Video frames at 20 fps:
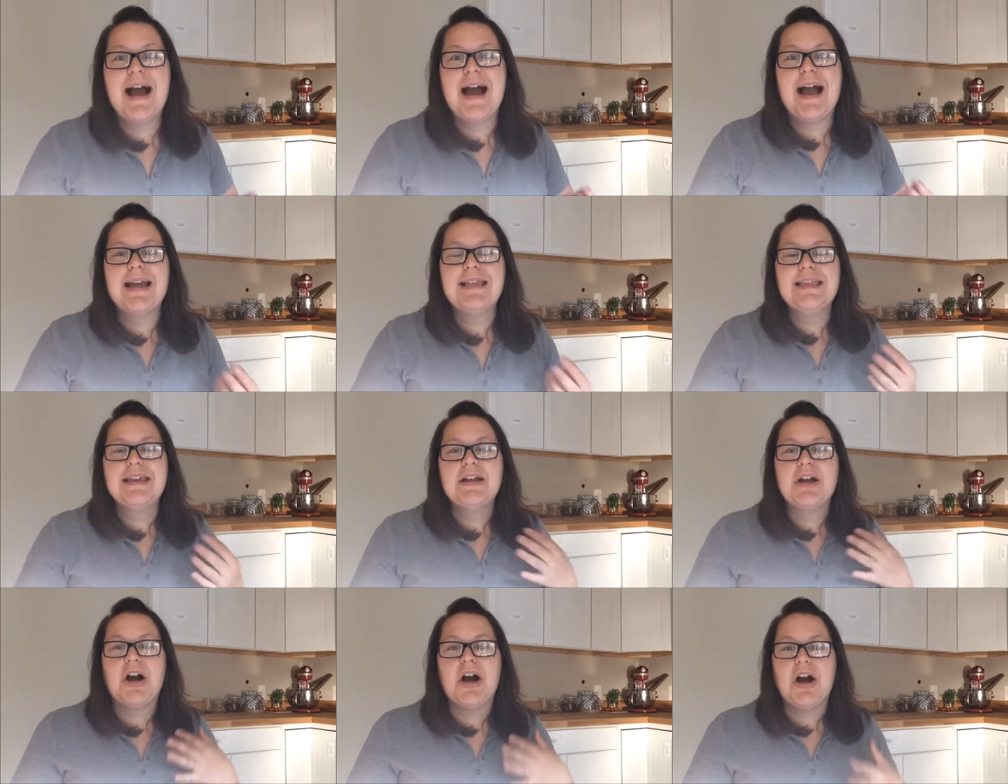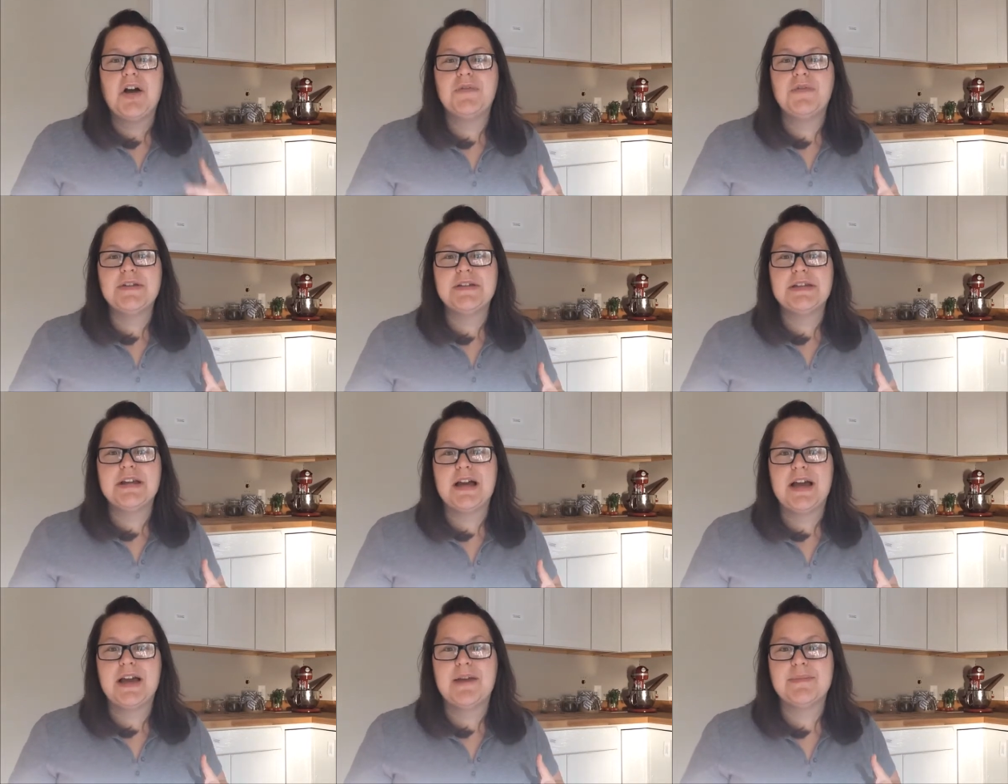I think
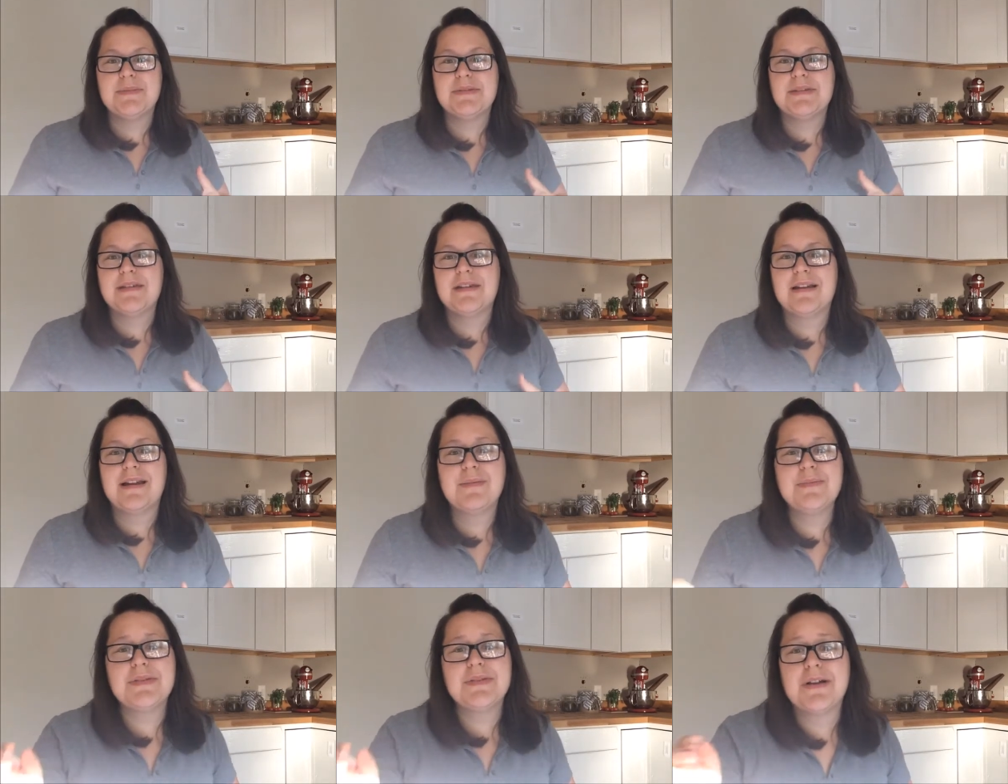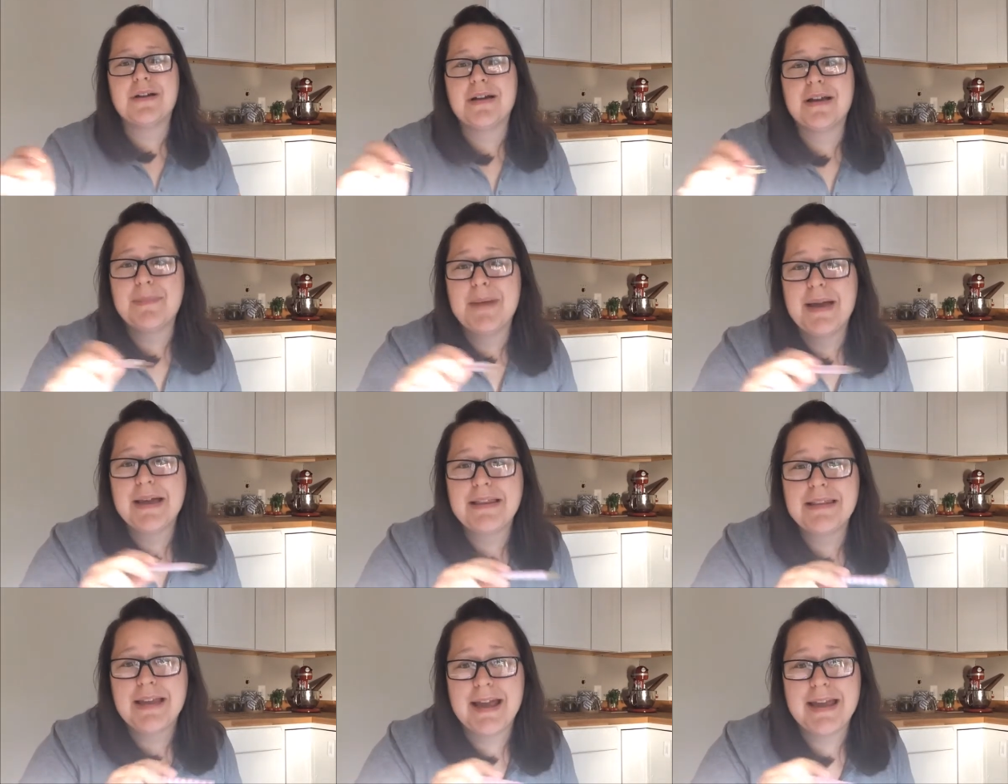oftentimes, and I'm sorry,
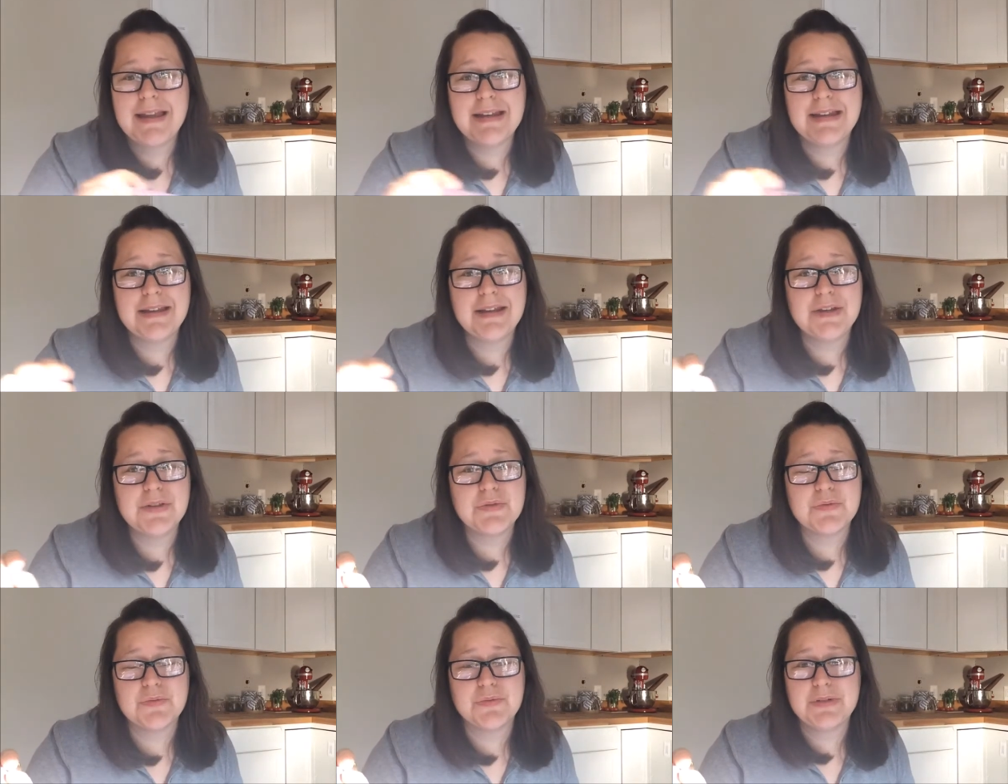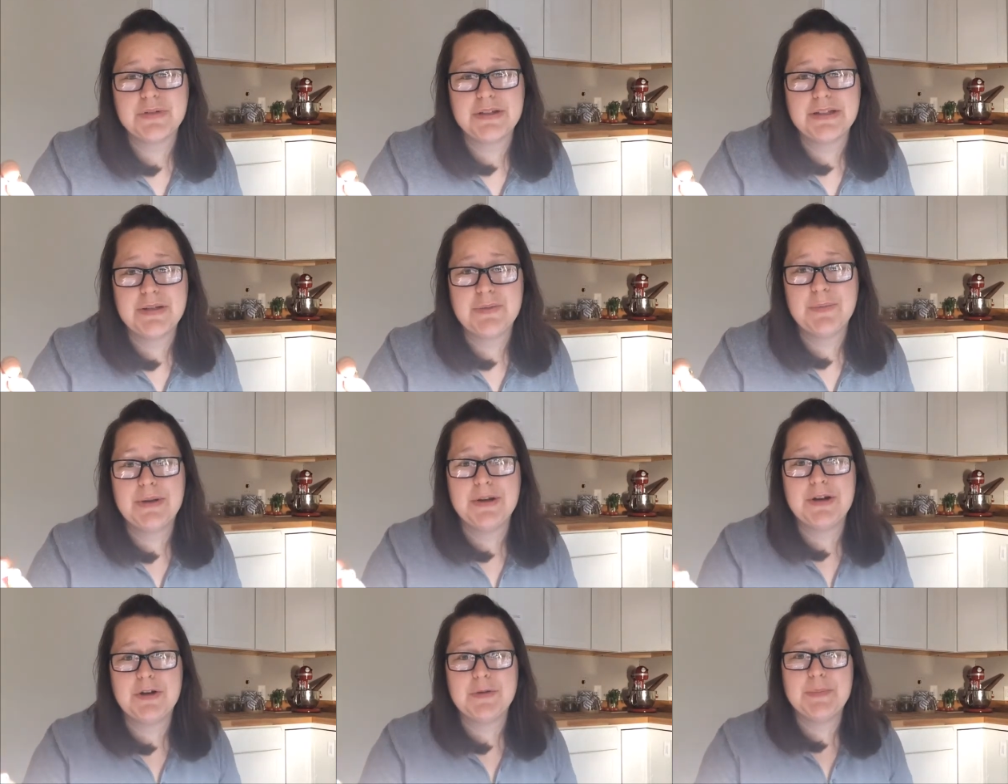my lighting is really
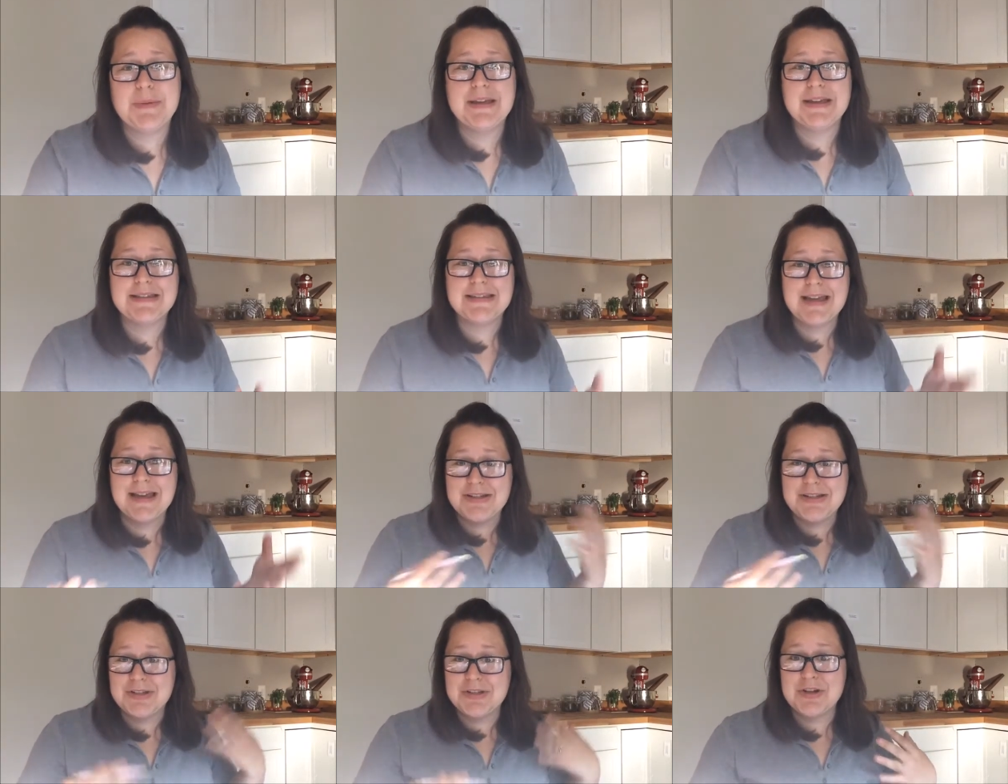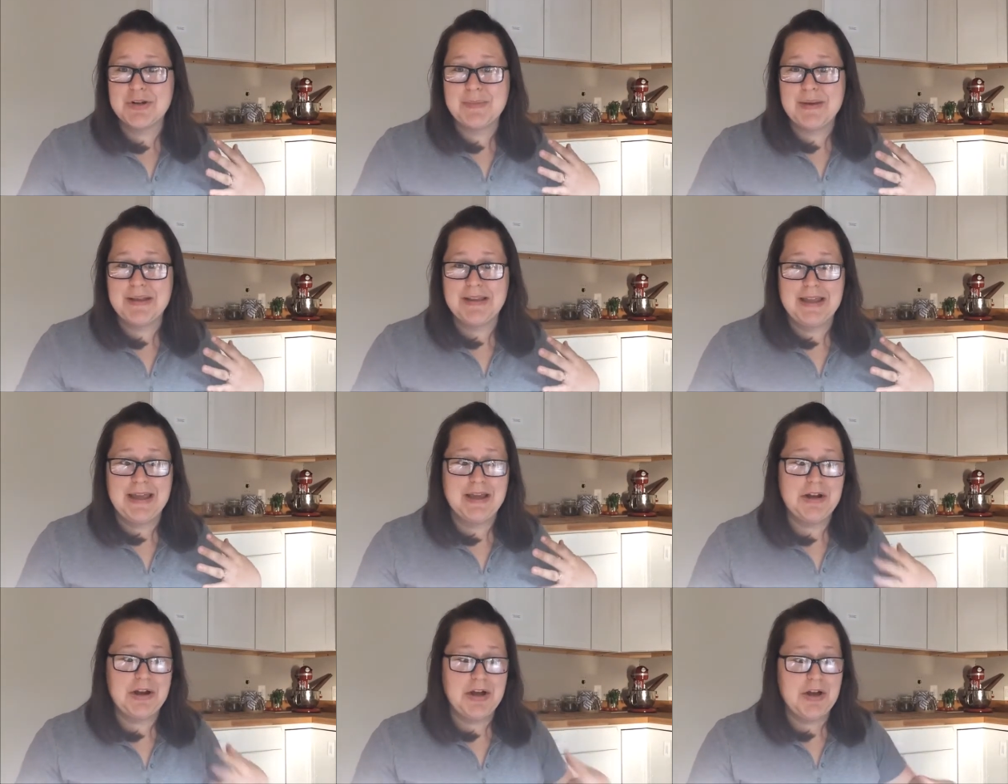weird because I had to turn my
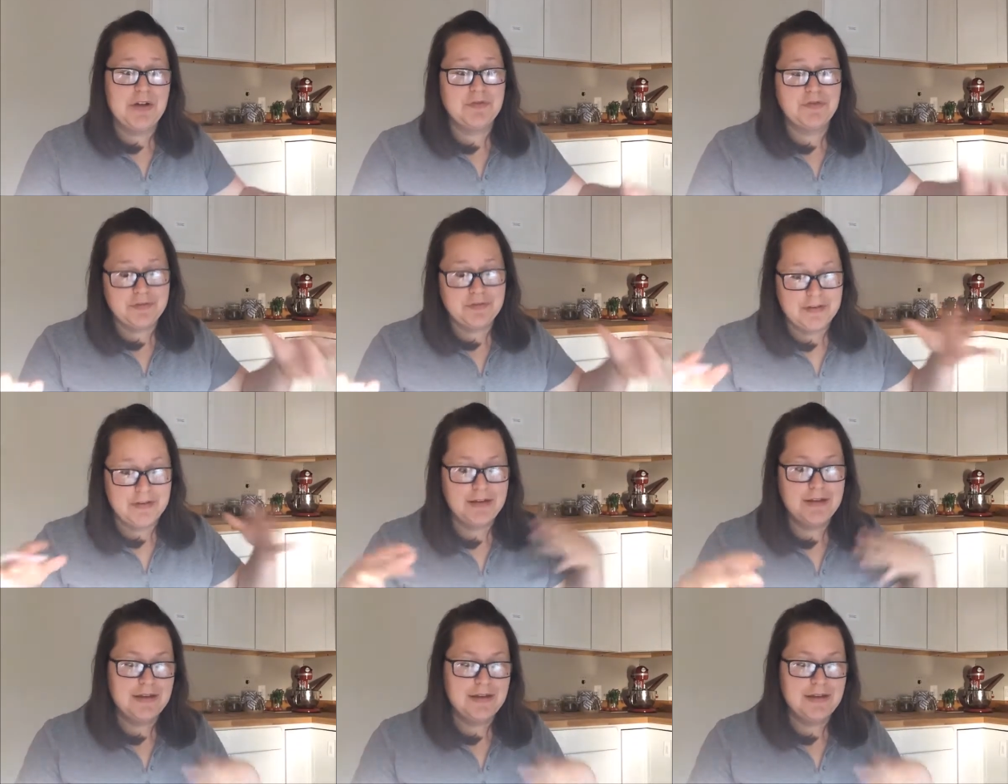light off.